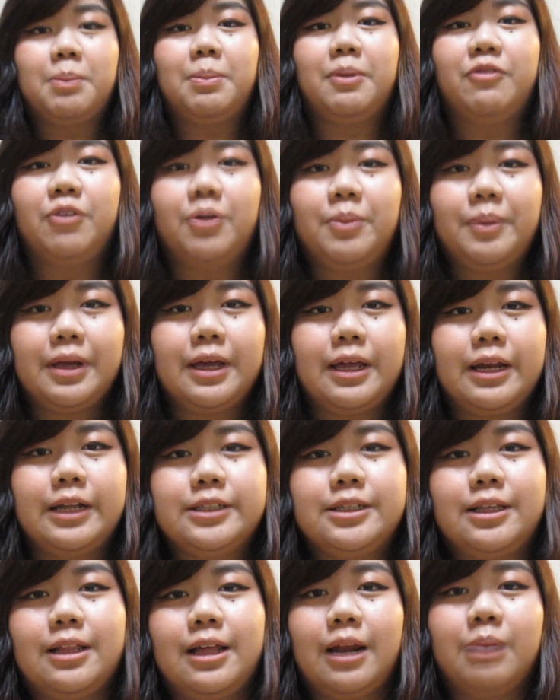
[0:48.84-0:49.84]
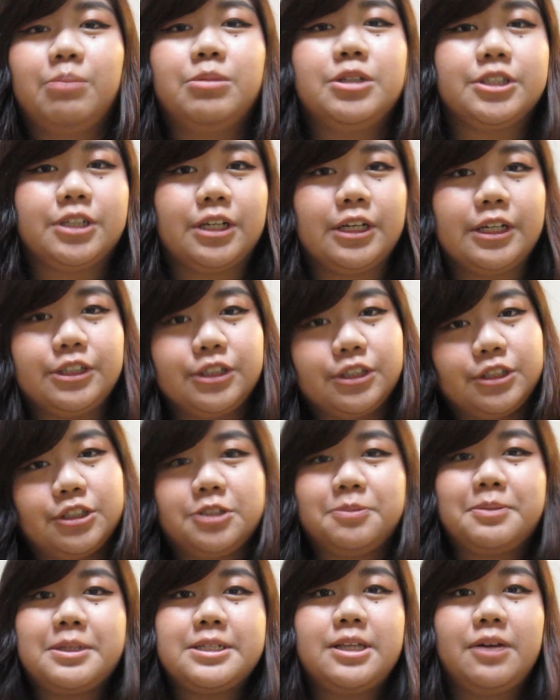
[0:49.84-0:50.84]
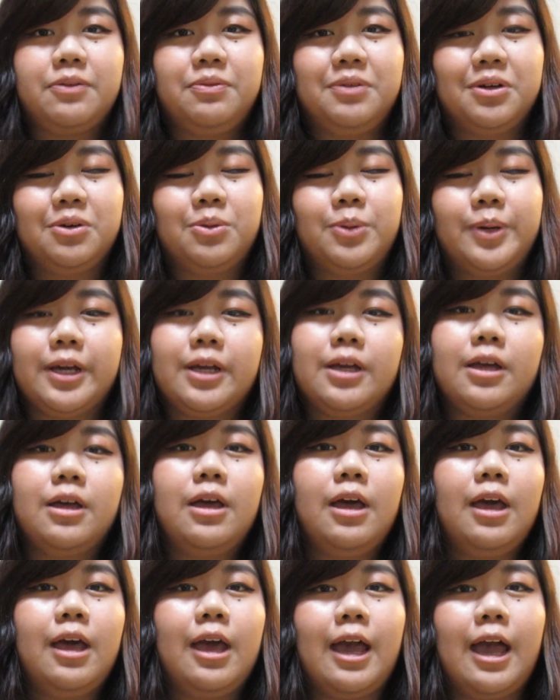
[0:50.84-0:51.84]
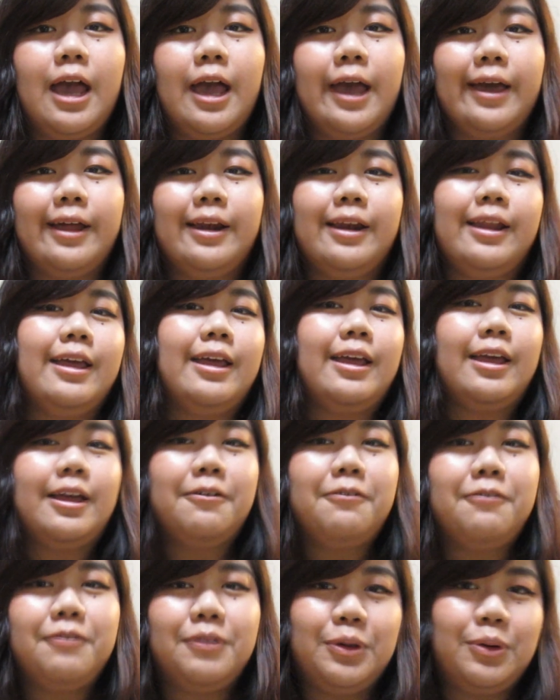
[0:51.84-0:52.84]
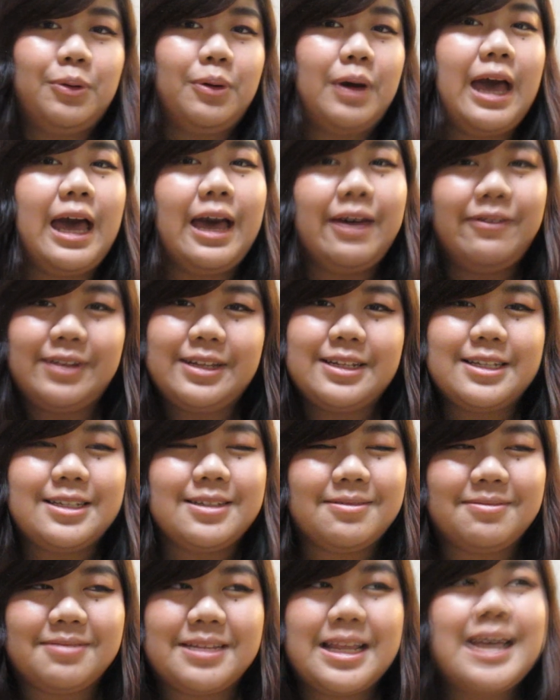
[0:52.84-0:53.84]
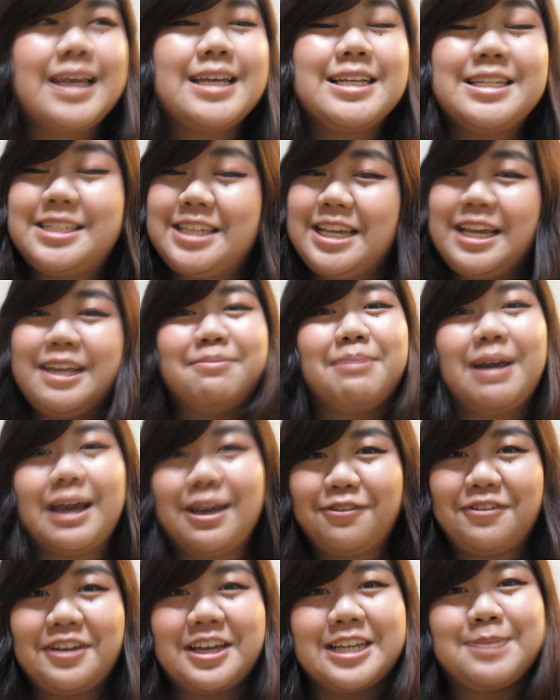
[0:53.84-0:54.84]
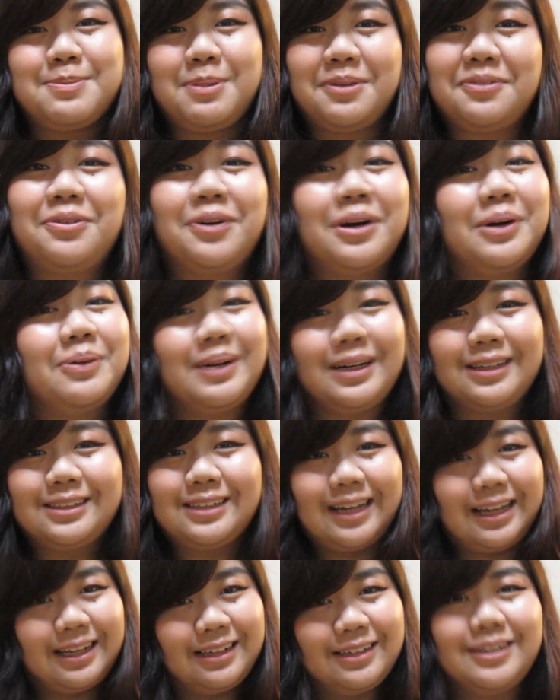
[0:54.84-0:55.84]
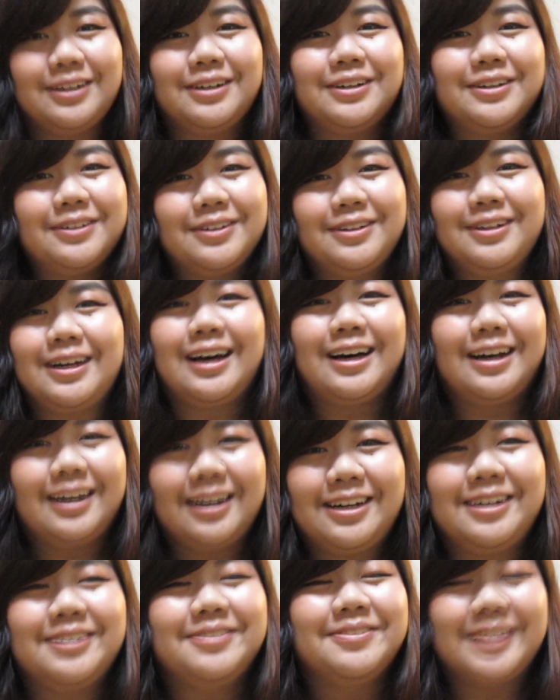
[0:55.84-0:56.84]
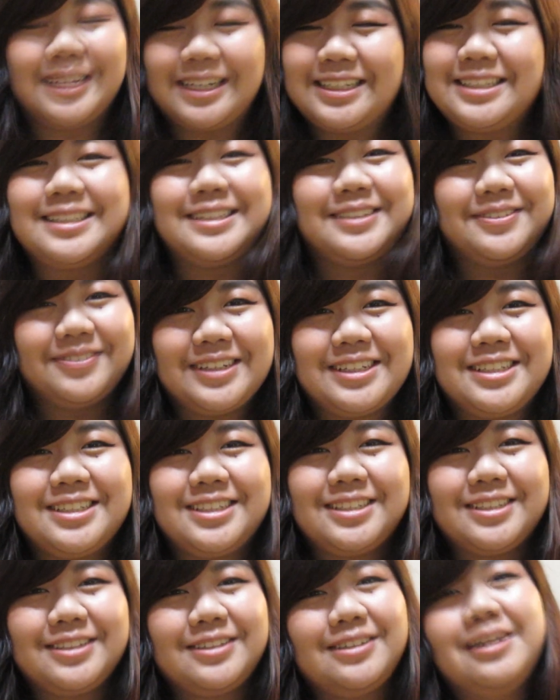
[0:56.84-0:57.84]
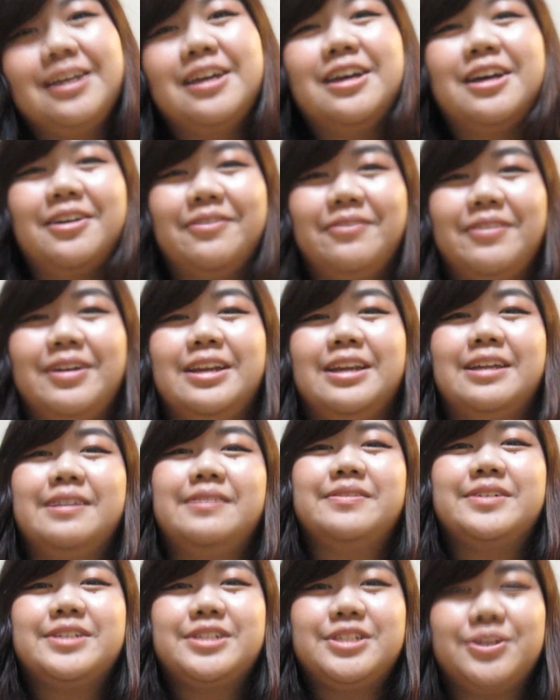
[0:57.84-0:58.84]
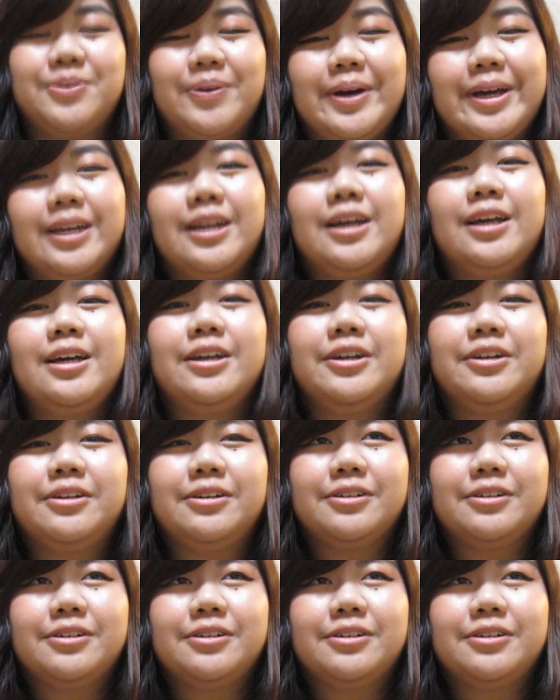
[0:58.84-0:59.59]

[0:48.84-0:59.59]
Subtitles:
But before we get into that, I'm just gonna introduce myself real quick. And if you haven't seen my face before, well, hello, nice to meet you. My name is Joanna